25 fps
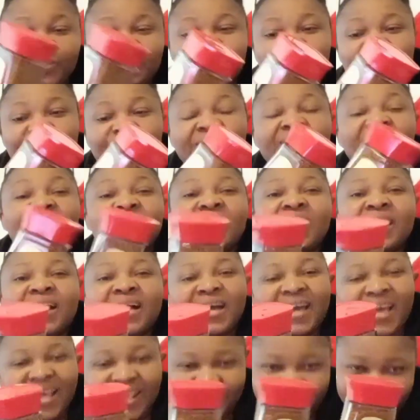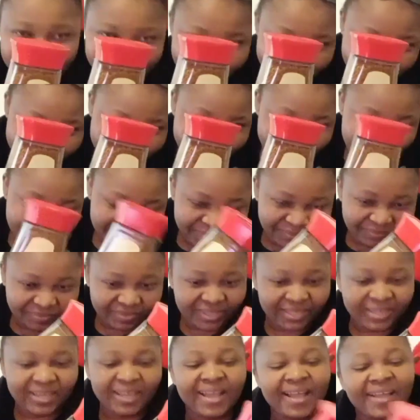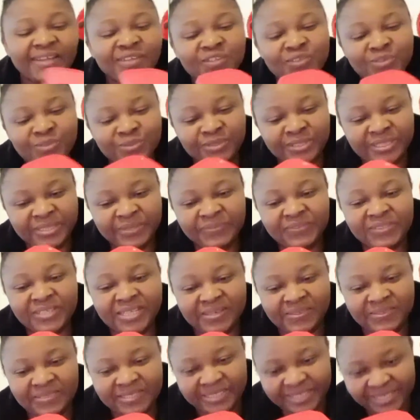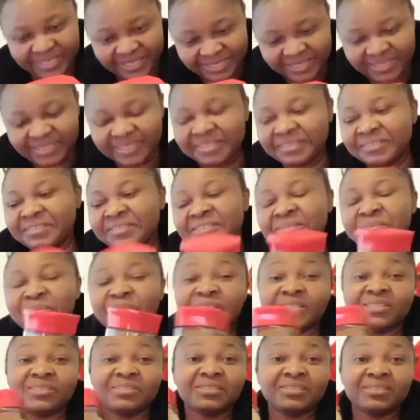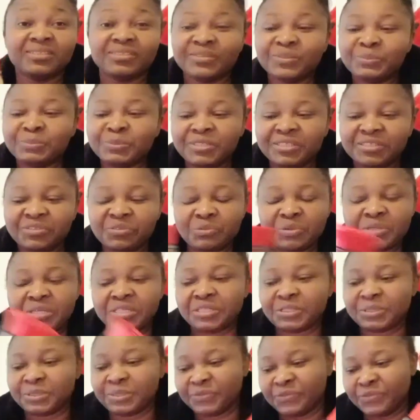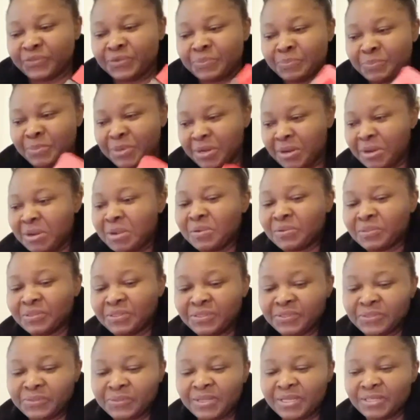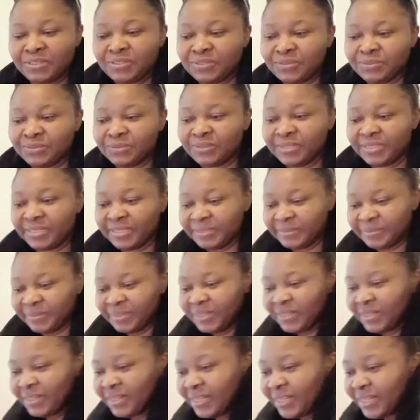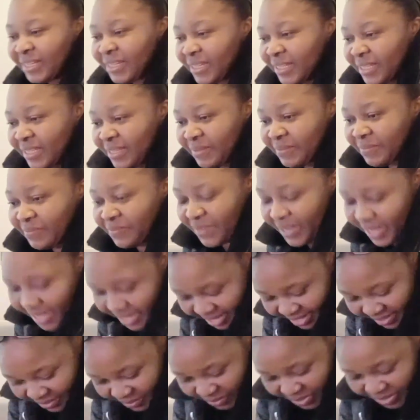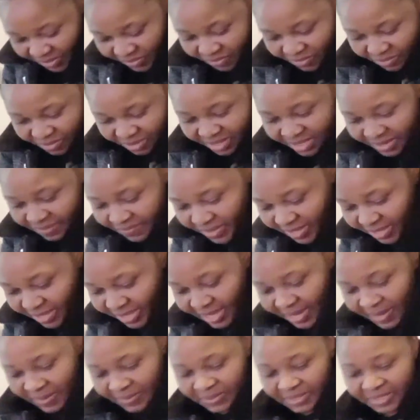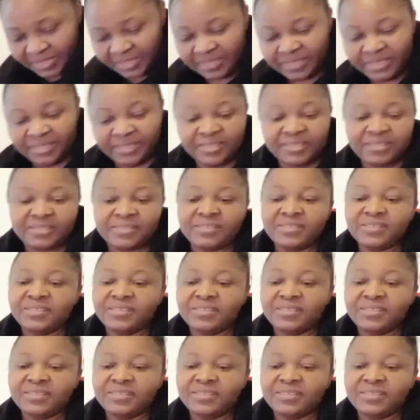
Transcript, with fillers: Oh boy, I think I should gift out this again because nobody drinks coffee in my house. So I should uh, find a way to give it out again.